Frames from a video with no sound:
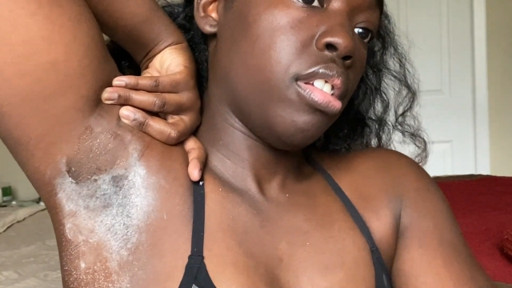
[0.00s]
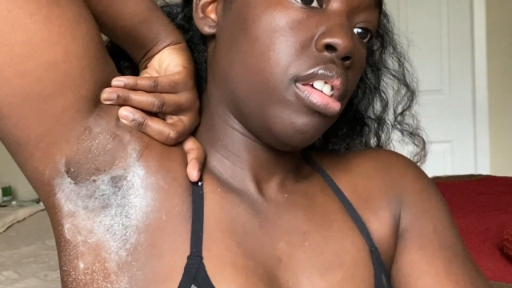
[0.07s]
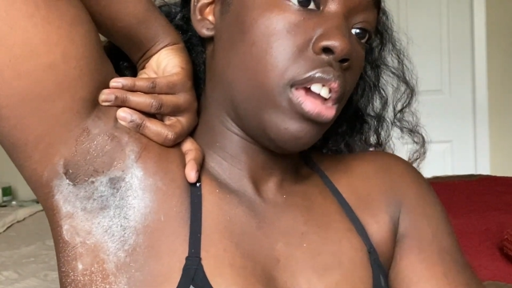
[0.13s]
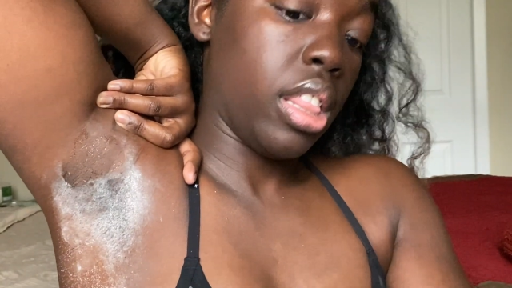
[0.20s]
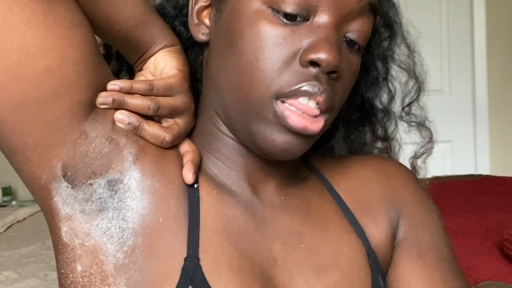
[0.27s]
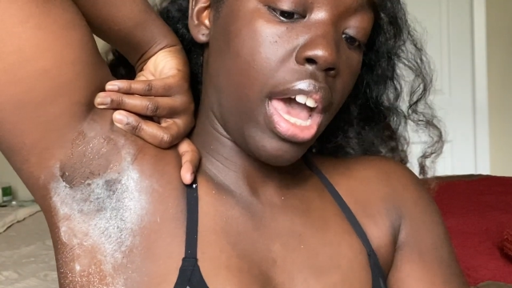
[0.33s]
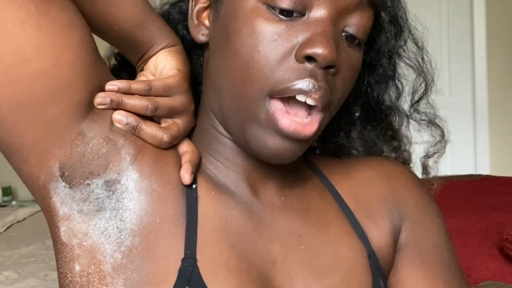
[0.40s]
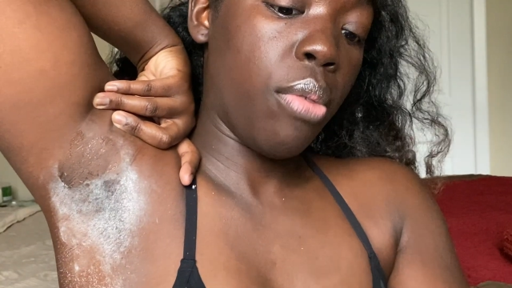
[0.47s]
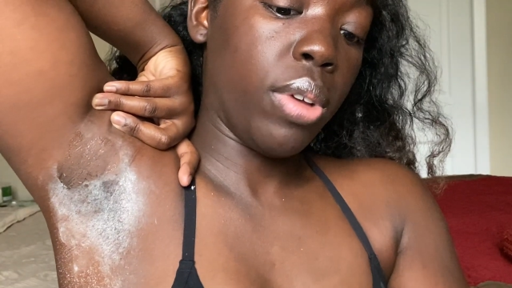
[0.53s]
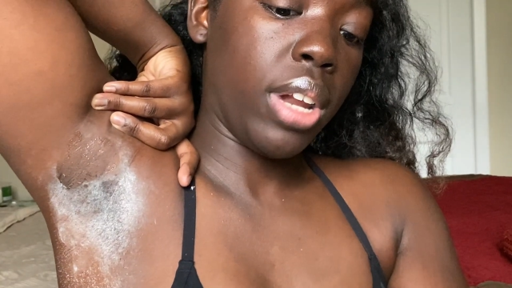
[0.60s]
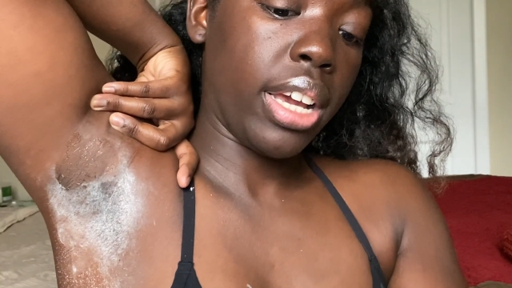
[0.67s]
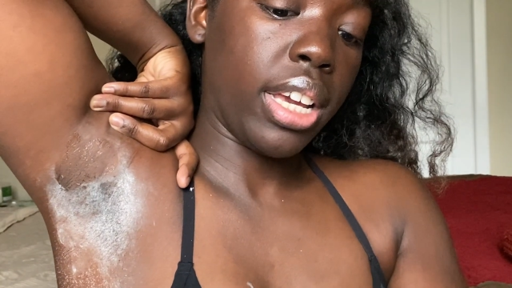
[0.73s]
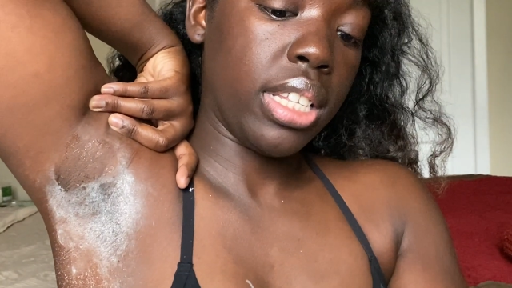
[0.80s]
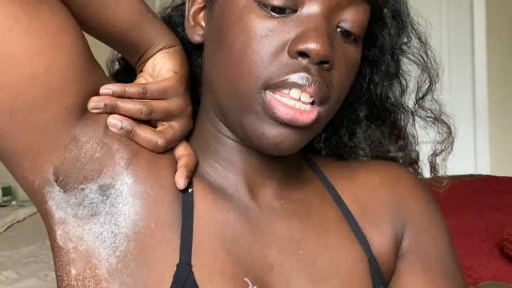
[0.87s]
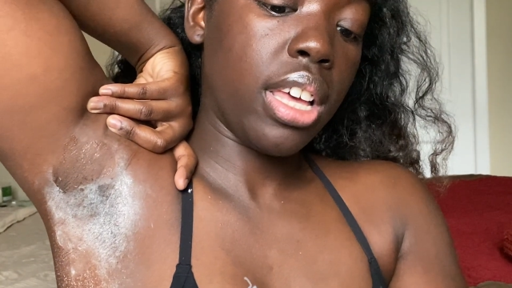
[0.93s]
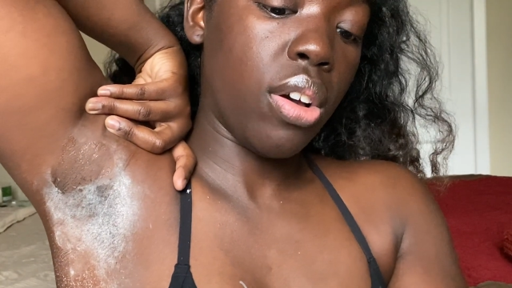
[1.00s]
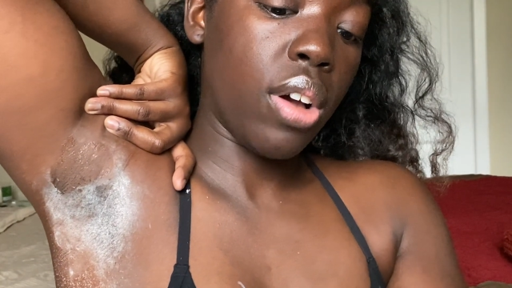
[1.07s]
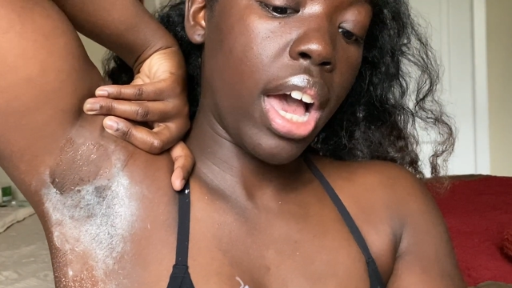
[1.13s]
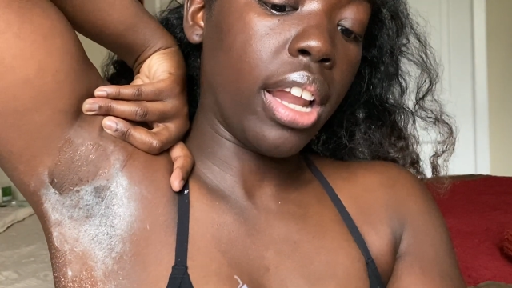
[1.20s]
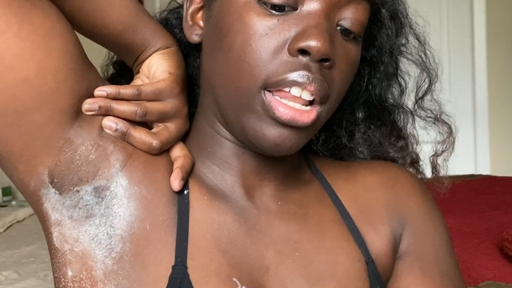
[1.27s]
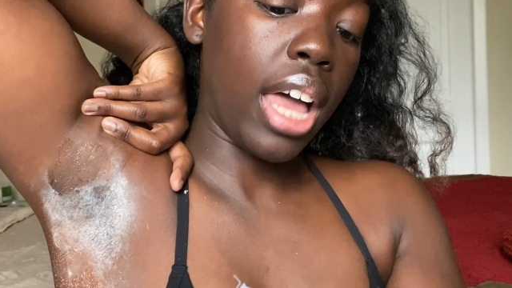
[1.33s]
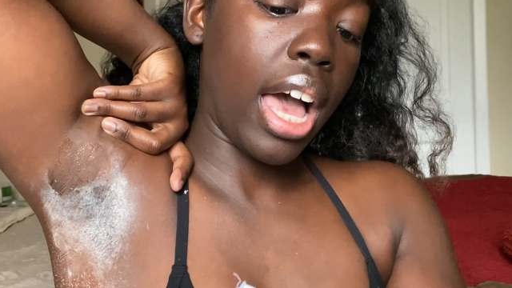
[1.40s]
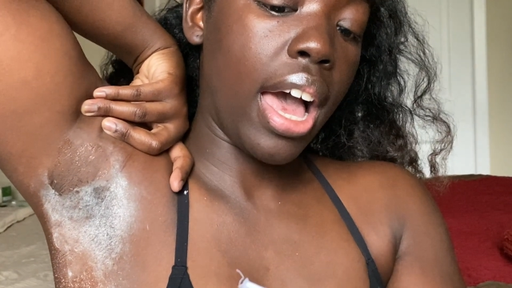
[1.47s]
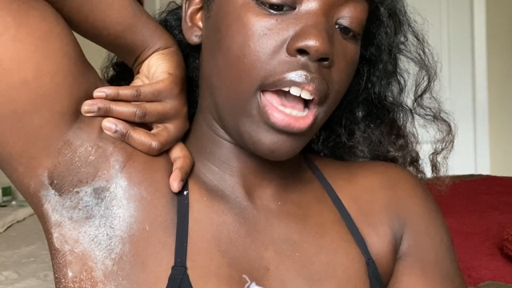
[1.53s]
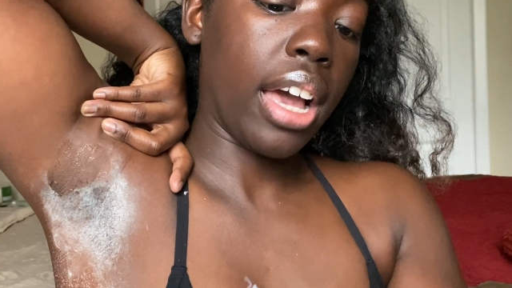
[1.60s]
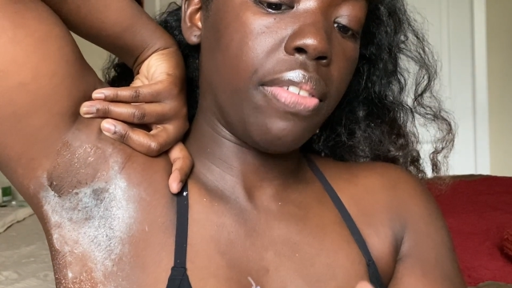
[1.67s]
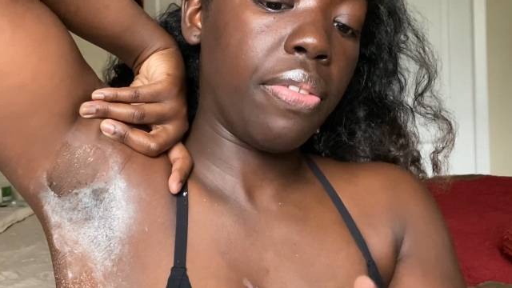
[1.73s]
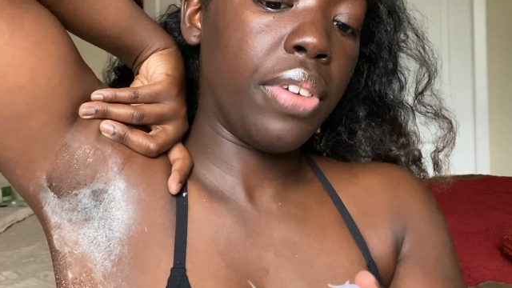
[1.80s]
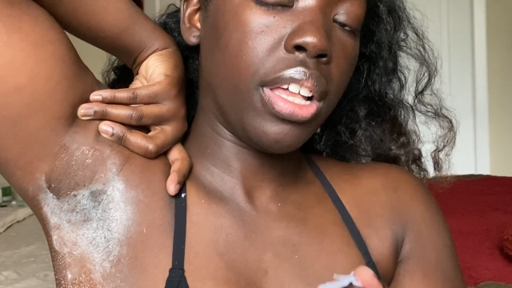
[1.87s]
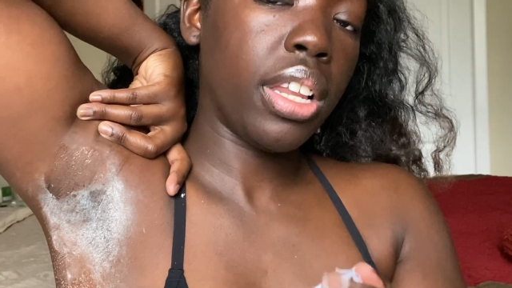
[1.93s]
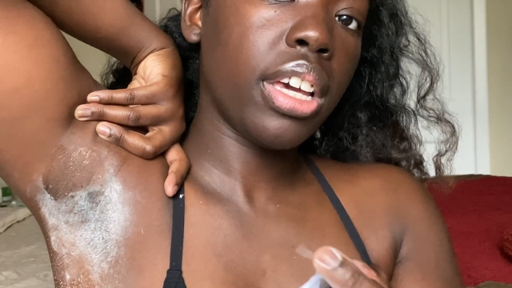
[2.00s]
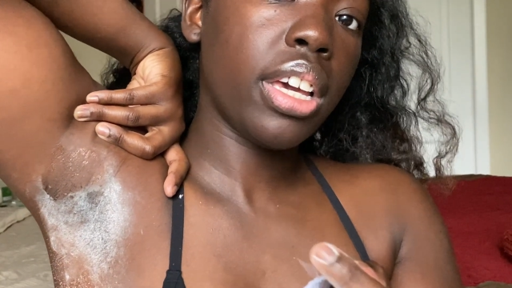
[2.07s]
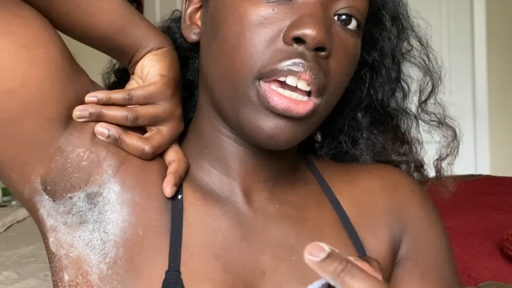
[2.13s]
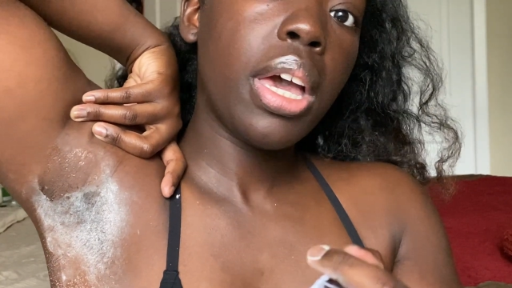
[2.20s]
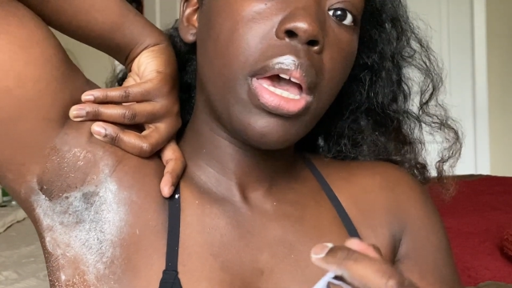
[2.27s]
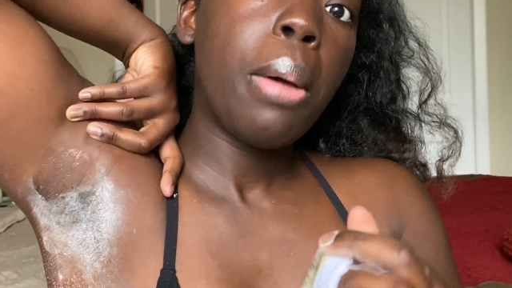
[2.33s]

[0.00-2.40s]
And that one I can tell got a lot. I could feel it,